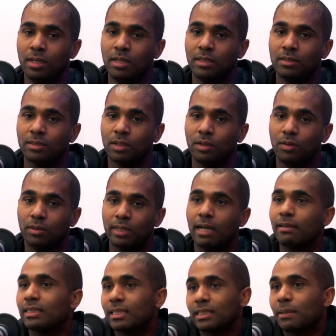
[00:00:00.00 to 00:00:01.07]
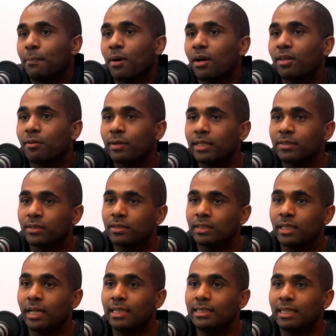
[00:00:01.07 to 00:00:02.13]
that was actually part of the research that
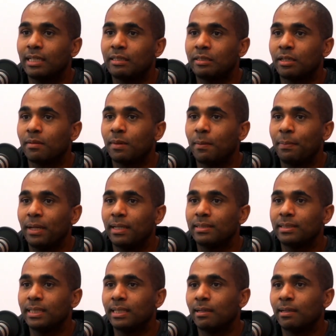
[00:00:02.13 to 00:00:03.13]
I did during my PhD.